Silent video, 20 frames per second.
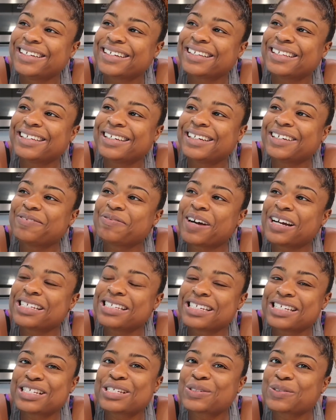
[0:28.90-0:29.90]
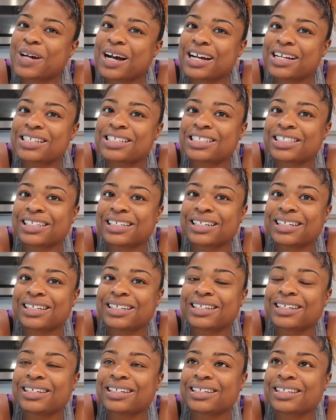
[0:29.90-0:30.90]
clean my
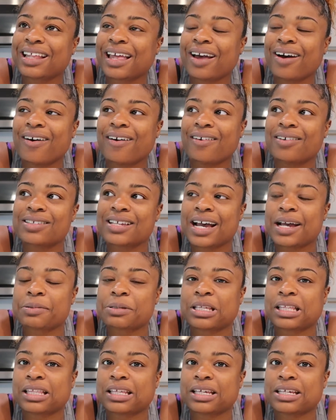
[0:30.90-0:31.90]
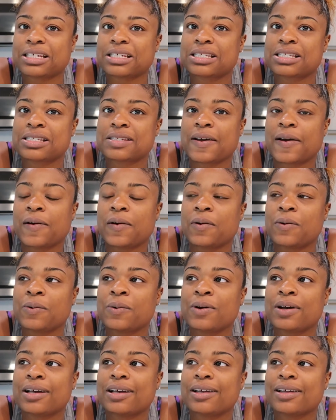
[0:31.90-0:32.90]
dishwasher, like all types of things.
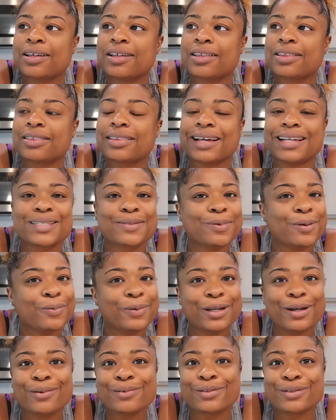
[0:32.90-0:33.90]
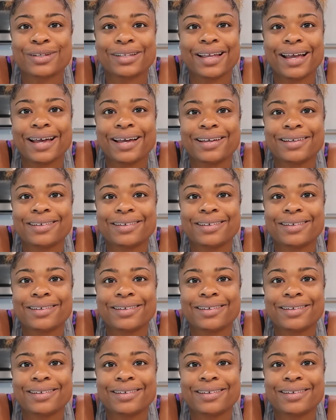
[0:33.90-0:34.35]
So that's what we're gonna do today.